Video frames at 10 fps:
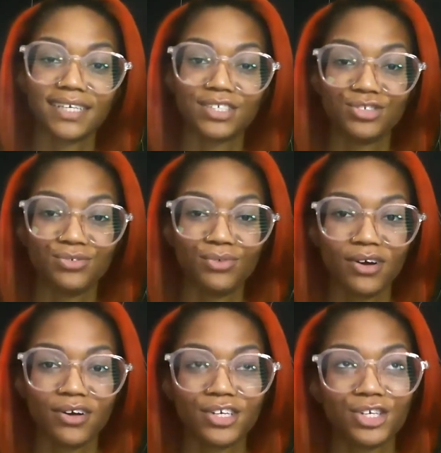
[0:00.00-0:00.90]
that you
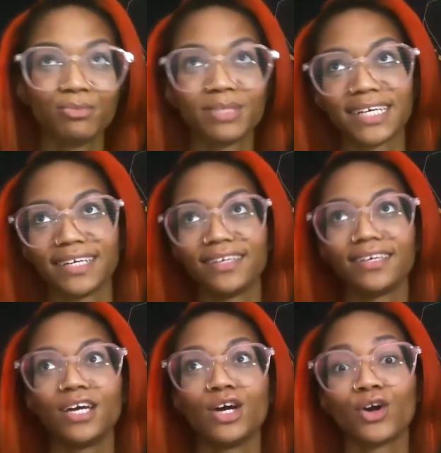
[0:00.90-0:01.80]
are
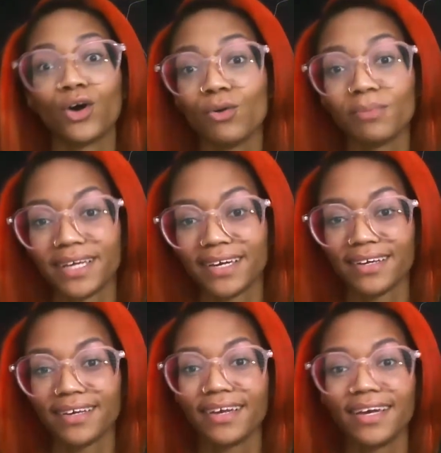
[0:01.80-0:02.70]
accumulating,
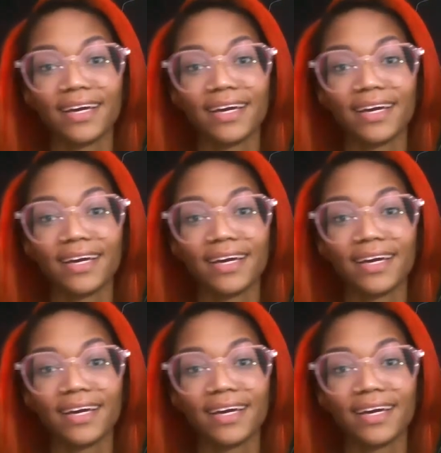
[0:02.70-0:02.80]
culminating,